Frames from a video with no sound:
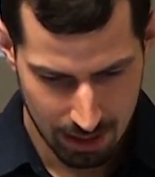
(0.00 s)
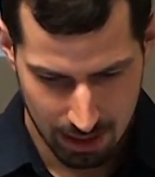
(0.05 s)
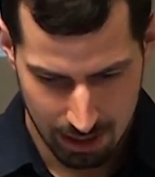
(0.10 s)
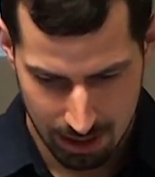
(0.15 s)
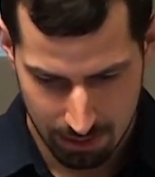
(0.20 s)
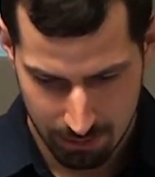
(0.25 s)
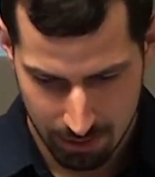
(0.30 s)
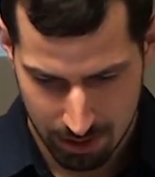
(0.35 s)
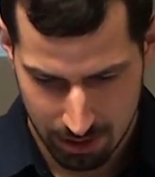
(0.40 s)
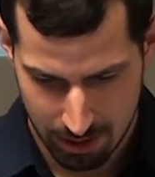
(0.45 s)

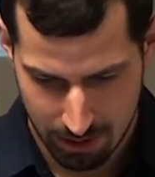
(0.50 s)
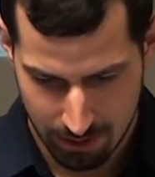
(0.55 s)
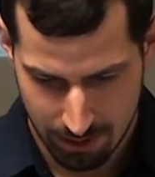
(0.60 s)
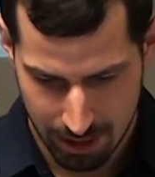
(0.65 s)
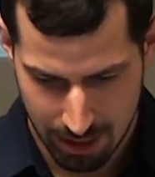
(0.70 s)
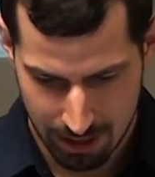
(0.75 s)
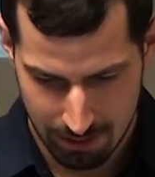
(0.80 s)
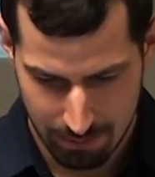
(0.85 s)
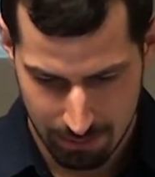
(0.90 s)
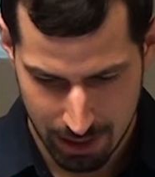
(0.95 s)
I'm going to
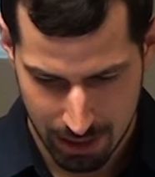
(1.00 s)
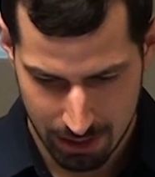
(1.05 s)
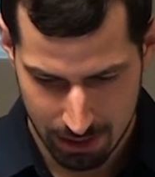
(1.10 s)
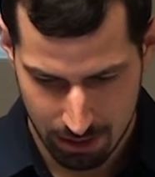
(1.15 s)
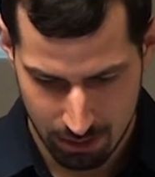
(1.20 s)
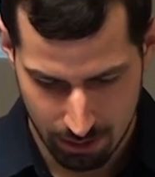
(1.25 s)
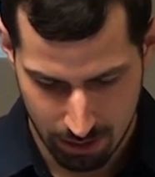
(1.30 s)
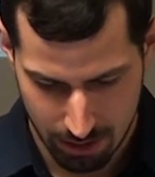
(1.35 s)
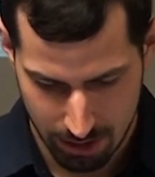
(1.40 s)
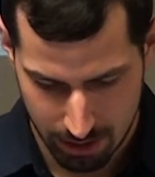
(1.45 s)
grab my
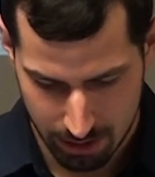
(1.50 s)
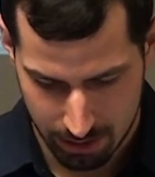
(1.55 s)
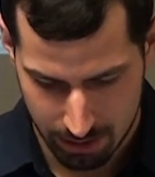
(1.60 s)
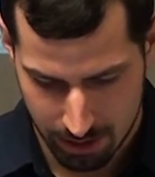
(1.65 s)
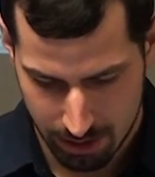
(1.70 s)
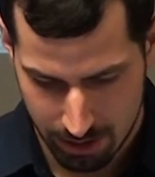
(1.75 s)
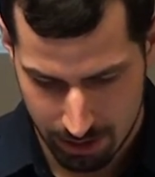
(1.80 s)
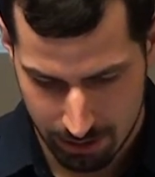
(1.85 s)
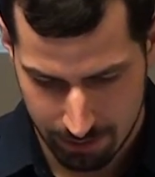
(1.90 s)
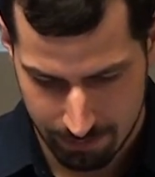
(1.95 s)
URL
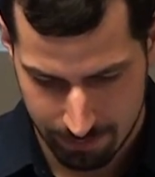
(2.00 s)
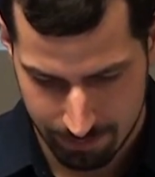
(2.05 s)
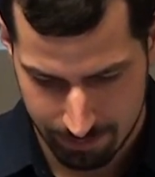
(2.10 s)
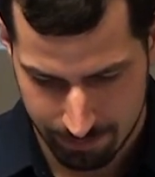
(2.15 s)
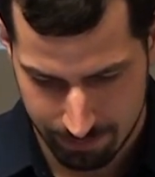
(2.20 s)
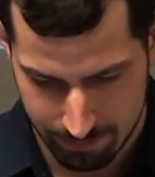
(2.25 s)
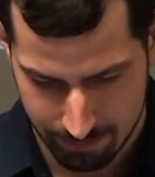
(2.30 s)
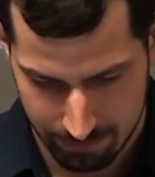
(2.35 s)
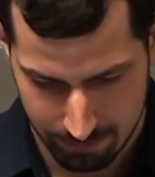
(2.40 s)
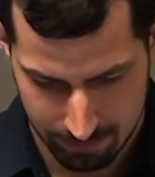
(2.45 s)
here.
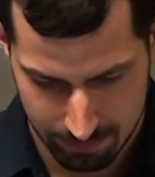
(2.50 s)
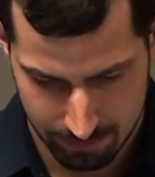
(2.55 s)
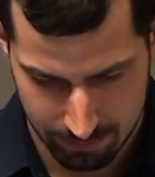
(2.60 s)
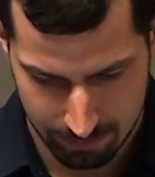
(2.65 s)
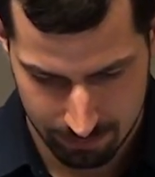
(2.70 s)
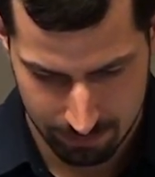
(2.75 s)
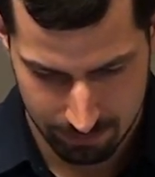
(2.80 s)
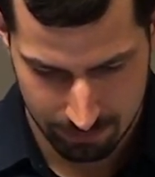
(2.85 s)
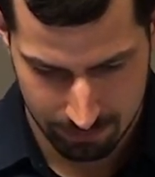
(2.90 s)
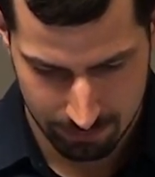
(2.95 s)

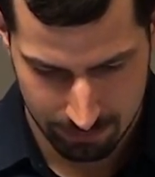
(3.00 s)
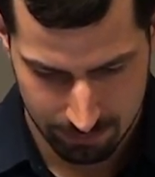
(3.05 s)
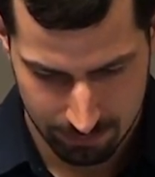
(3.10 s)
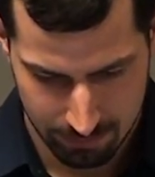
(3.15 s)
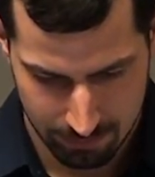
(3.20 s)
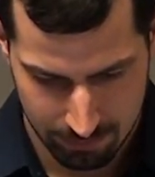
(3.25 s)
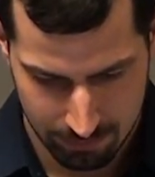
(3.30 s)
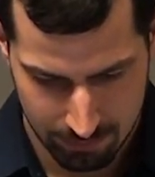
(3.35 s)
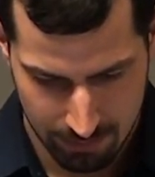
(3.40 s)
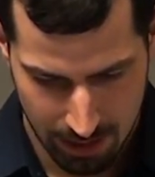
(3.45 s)

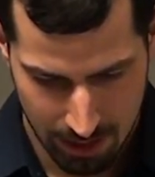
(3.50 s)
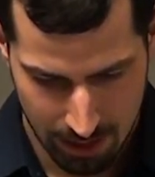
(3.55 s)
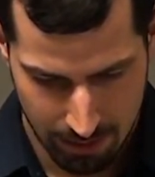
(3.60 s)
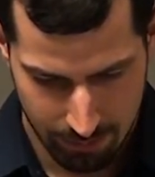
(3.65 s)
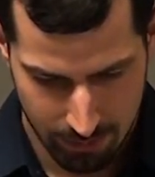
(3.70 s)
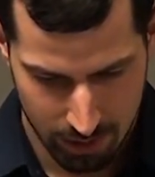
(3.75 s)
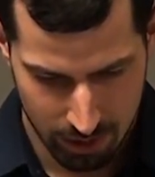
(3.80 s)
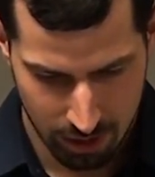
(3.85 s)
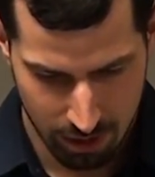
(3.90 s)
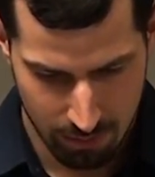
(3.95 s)
I'm
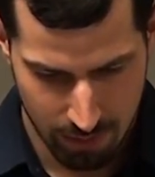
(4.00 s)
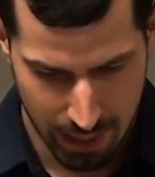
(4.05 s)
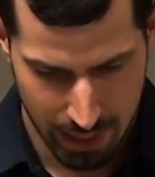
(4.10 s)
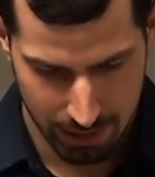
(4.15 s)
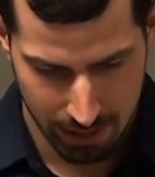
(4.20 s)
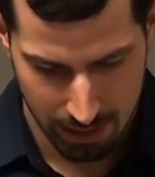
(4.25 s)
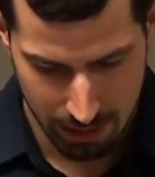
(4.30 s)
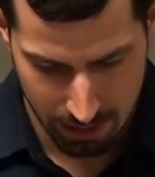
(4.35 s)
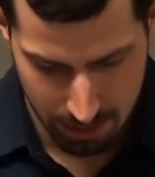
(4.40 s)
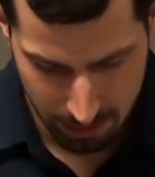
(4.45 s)
going to go
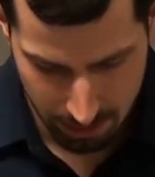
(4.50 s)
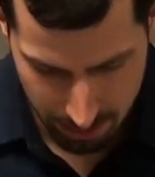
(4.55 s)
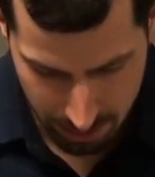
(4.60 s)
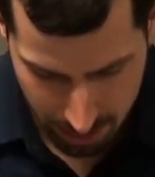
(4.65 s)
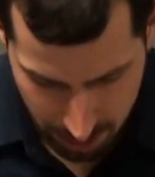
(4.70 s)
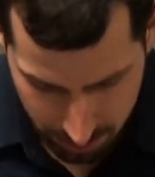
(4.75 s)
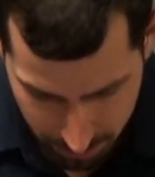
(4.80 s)
back here, and then